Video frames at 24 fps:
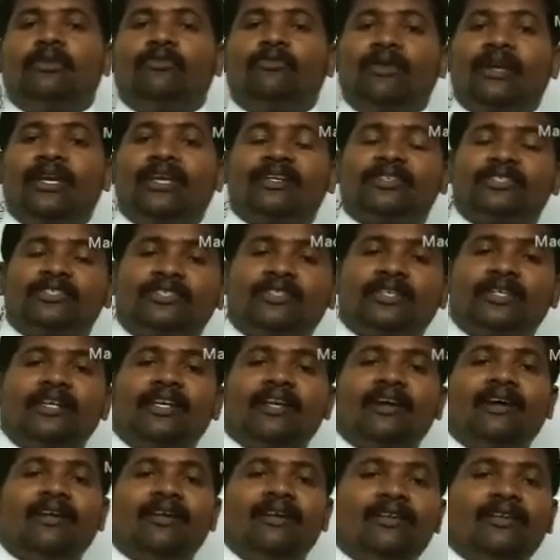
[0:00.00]
we can
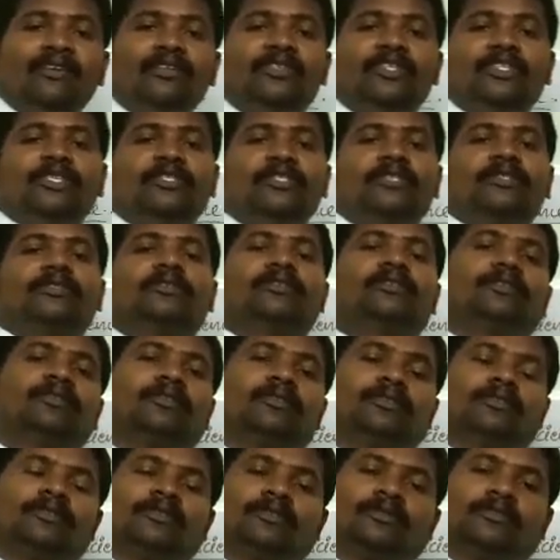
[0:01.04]
study under this
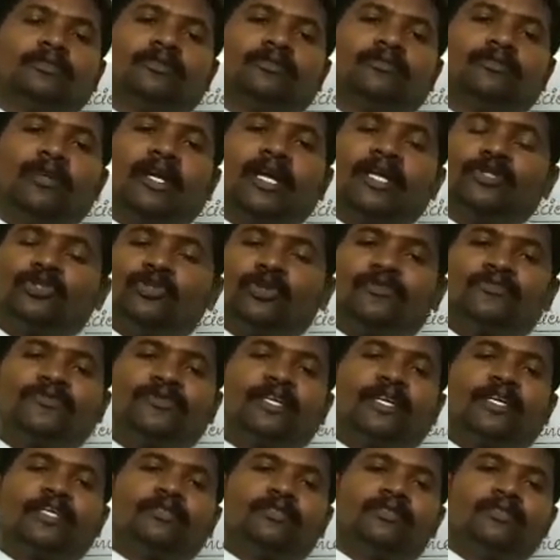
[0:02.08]
branch of
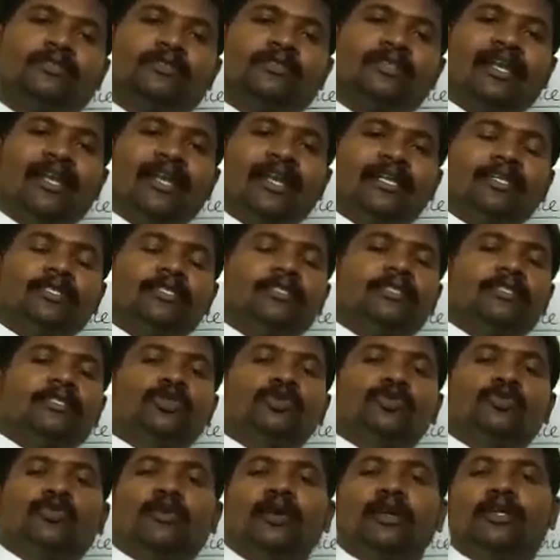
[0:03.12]
science. The next,
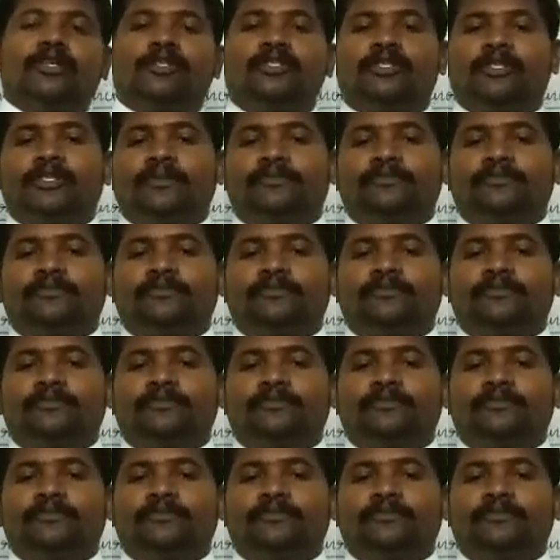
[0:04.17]
zoology.